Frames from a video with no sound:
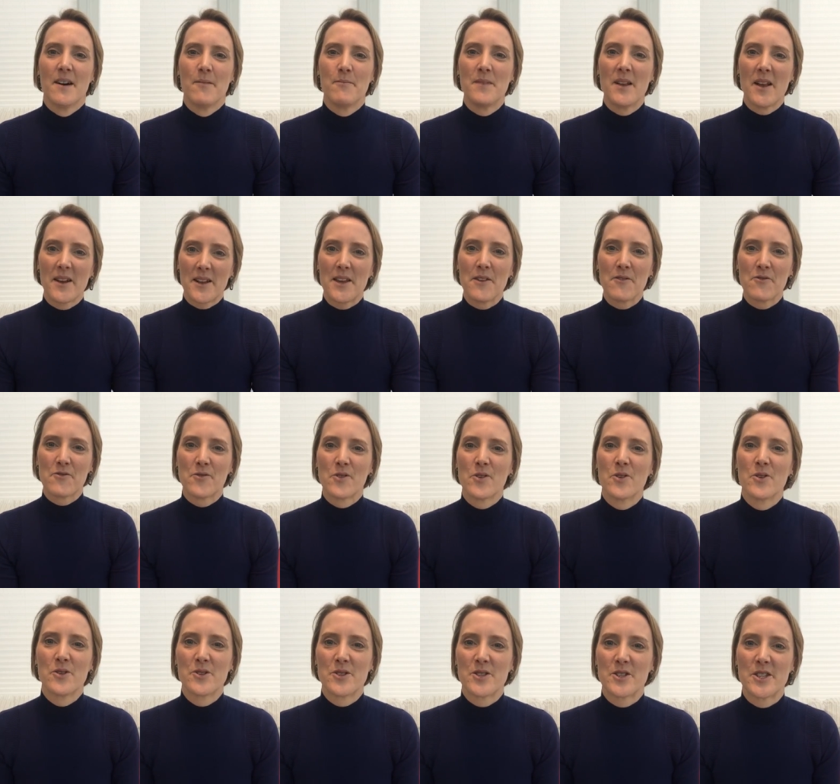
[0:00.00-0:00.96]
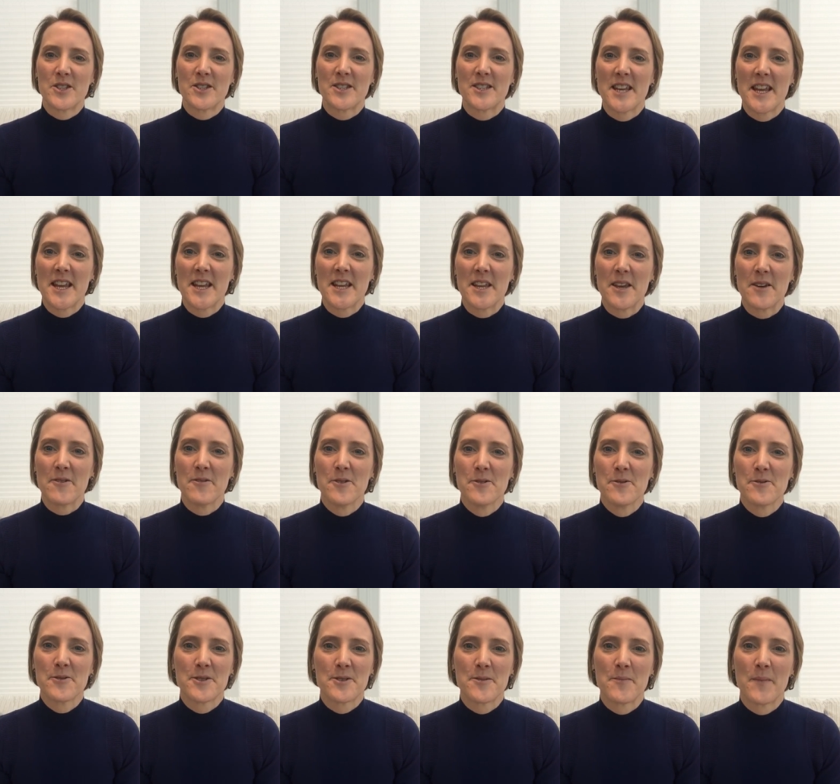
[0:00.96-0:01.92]
I'm looking forward to seeing you
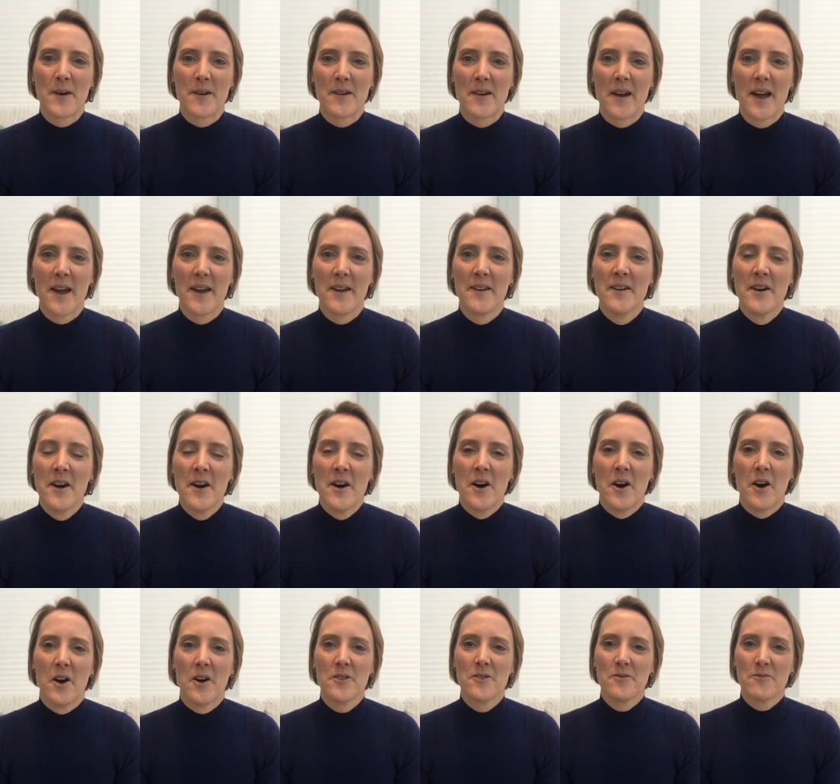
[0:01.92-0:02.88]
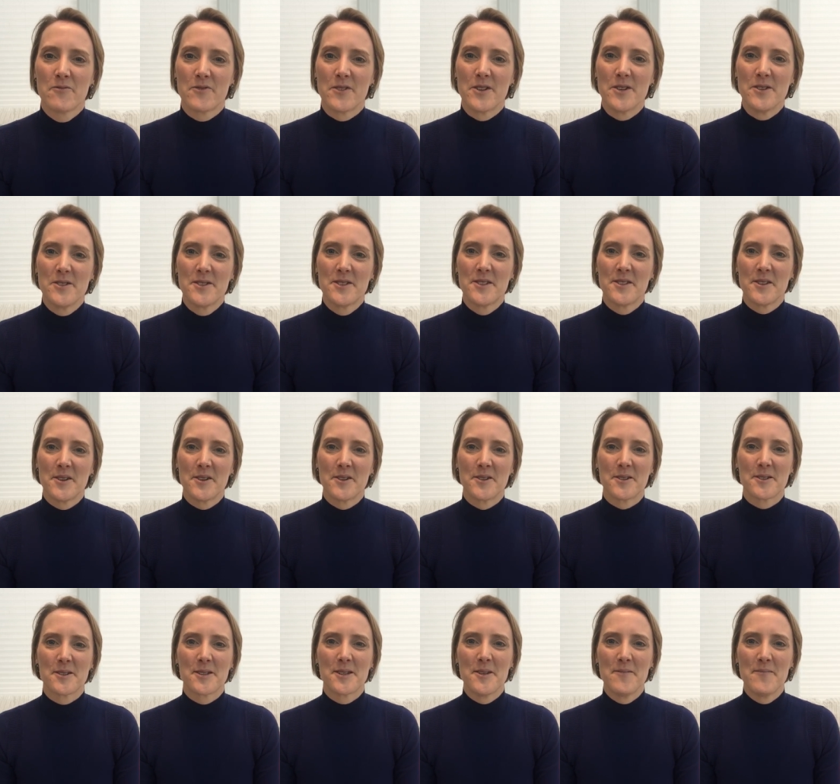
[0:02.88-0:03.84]
all tomorrow on Ruth's
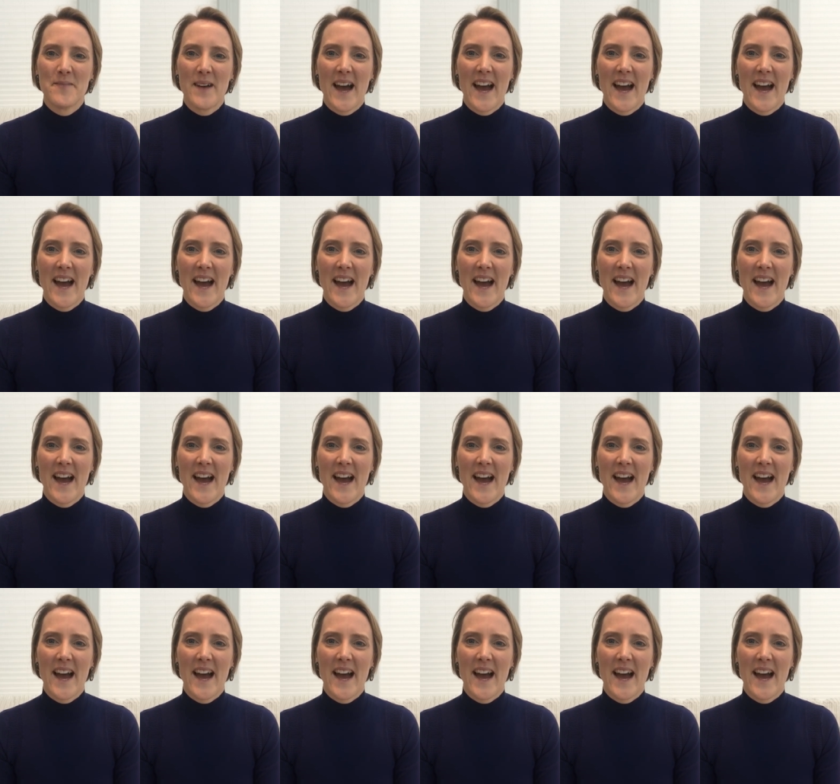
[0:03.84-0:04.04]
Awesome